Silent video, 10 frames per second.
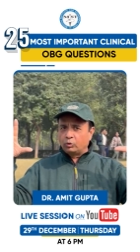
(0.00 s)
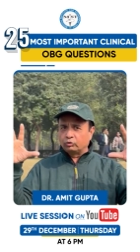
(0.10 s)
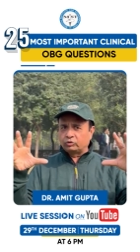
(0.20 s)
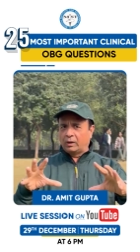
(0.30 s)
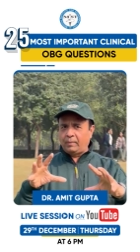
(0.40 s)
to
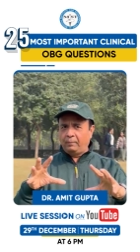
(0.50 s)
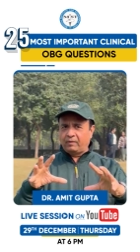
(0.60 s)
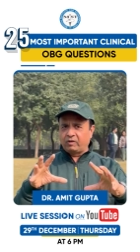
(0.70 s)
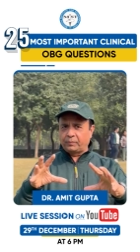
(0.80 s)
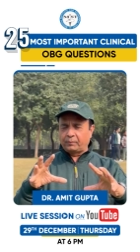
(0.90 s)
sum up
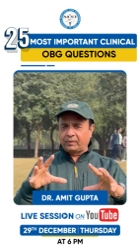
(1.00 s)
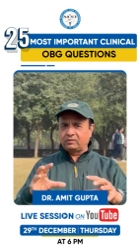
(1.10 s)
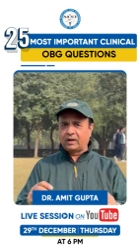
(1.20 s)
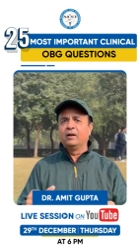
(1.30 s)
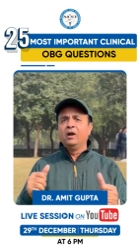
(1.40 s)
our
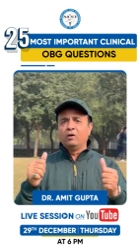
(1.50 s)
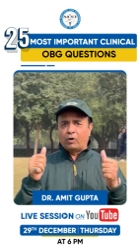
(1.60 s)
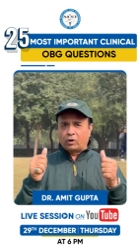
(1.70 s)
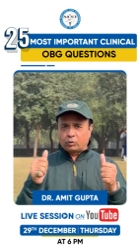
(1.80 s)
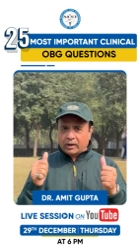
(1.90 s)
preparation
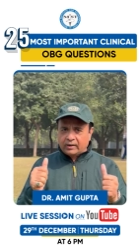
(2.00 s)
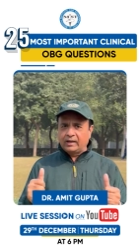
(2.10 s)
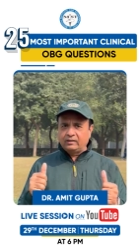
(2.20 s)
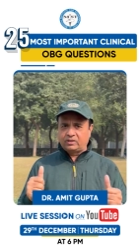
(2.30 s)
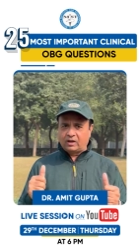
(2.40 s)
for
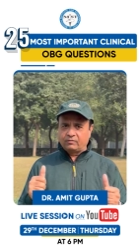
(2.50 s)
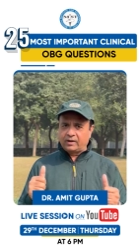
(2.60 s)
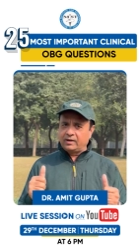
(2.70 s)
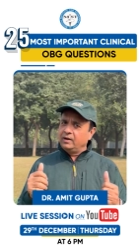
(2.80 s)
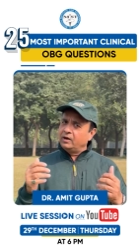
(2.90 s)
20th
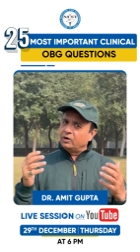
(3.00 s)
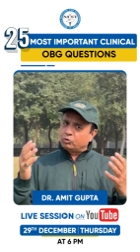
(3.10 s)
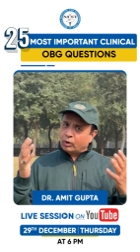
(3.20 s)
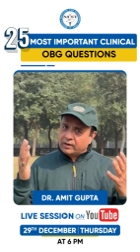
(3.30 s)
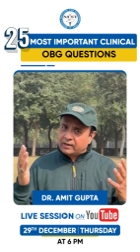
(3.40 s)
January
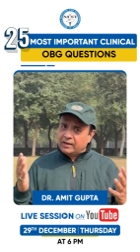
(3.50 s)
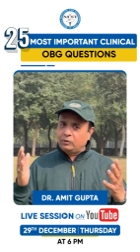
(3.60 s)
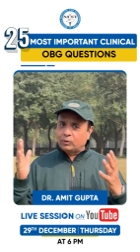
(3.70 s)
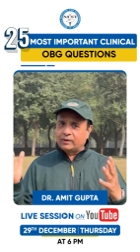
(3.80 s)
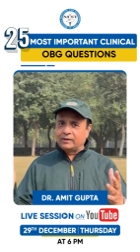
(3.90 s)

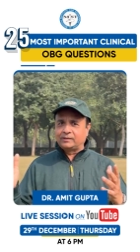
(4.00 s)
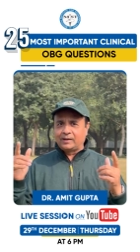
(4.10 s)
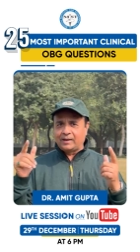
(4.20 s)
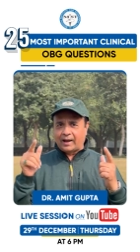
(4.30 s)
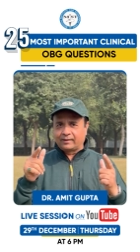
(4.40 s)

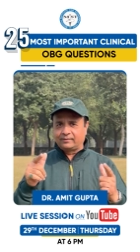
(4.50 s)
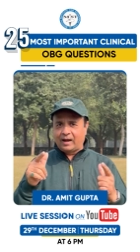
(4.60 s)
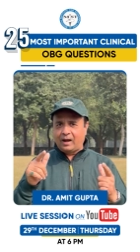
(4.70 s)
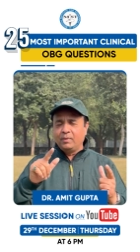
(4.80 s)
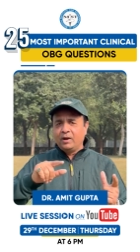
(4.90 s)
2023
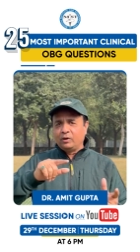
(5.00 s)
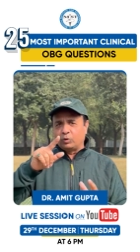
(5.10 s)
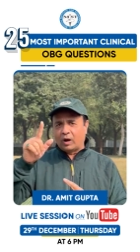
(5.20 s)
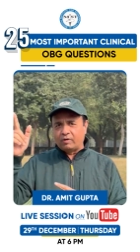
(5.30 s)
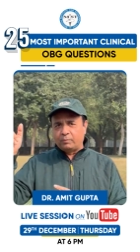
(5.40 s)
exam to have a